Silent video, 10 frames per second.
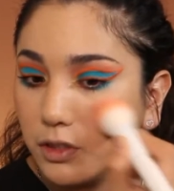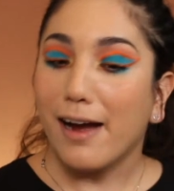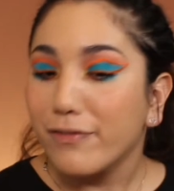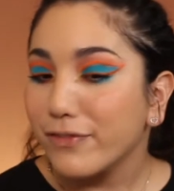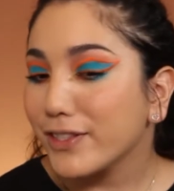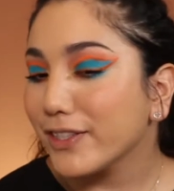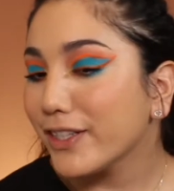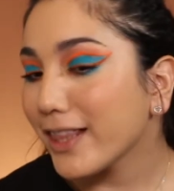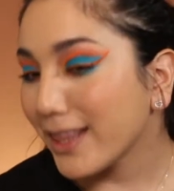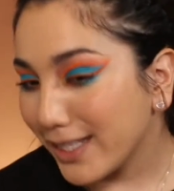
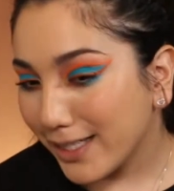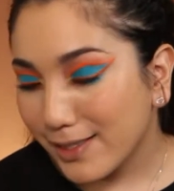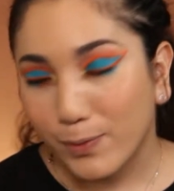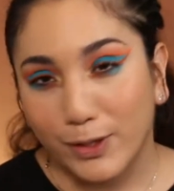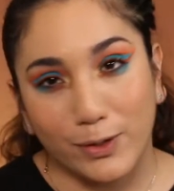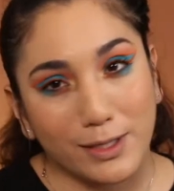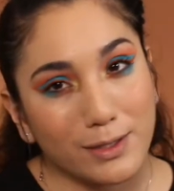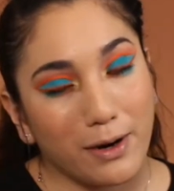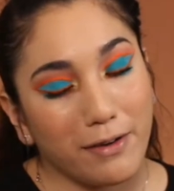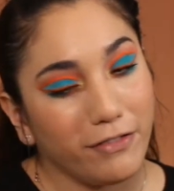After this, we're going to
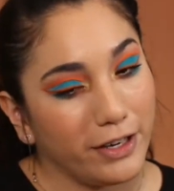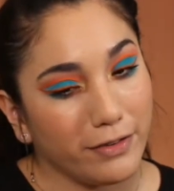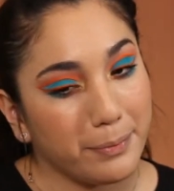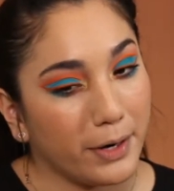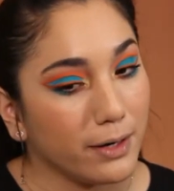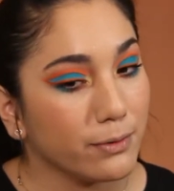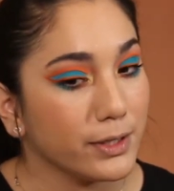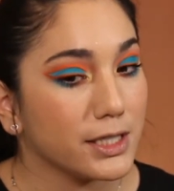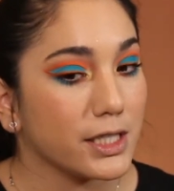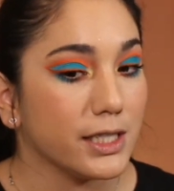our favorite part,
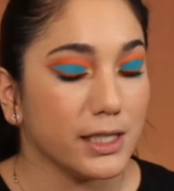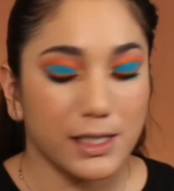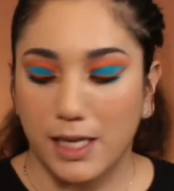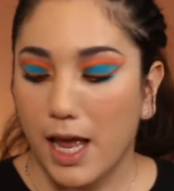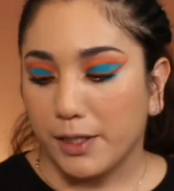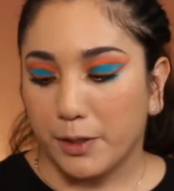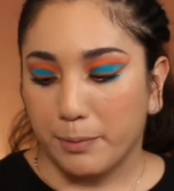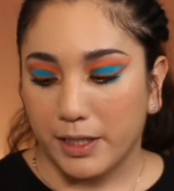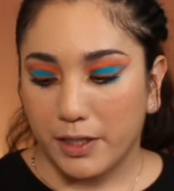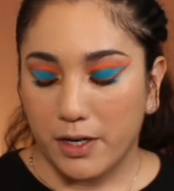which is a little
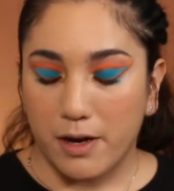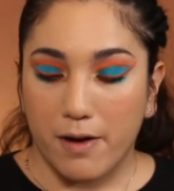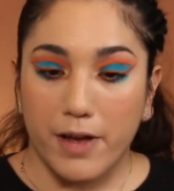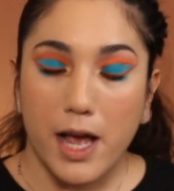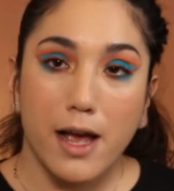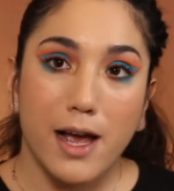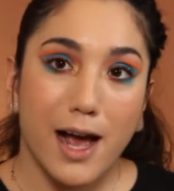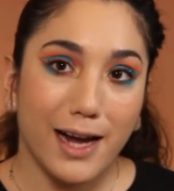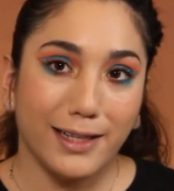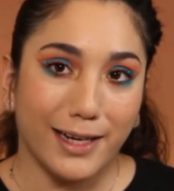bit of
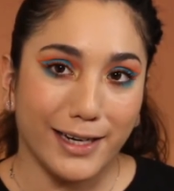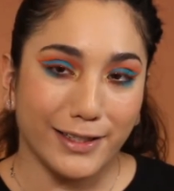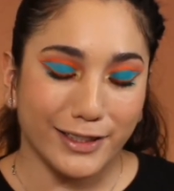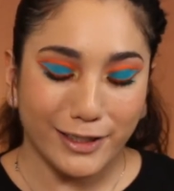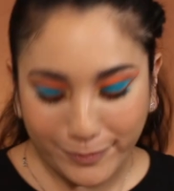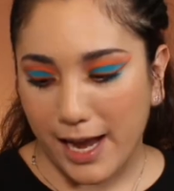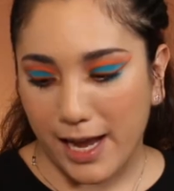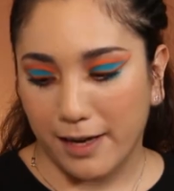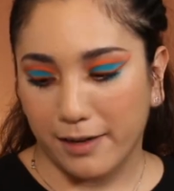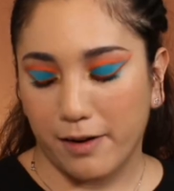highlighter,
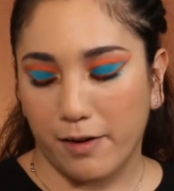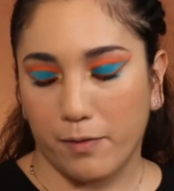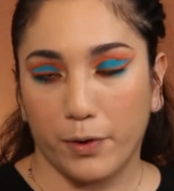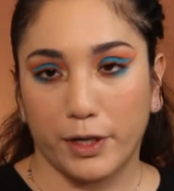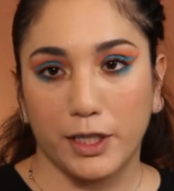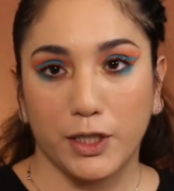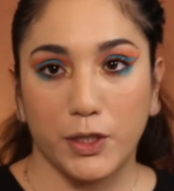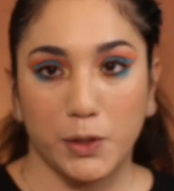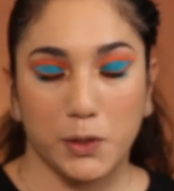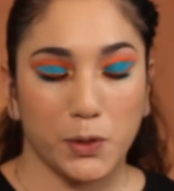and we're gonna
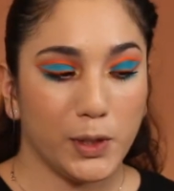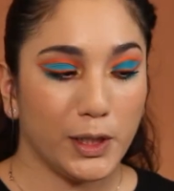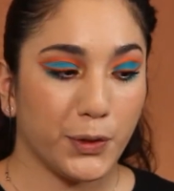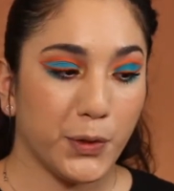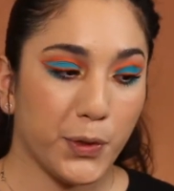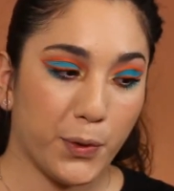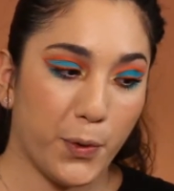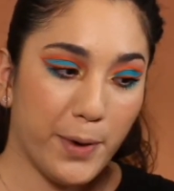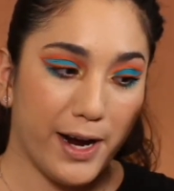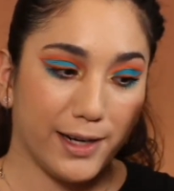go to a little
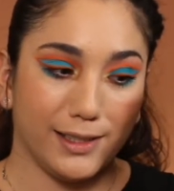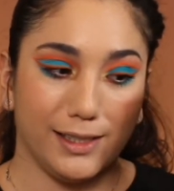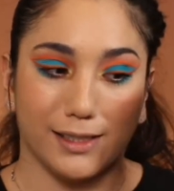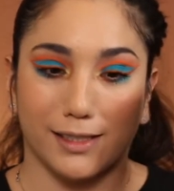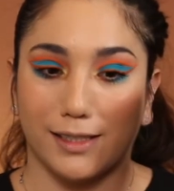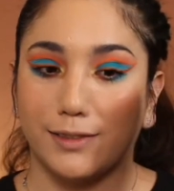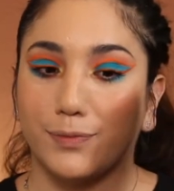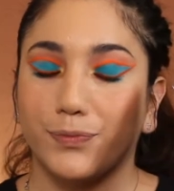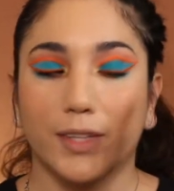throwback here.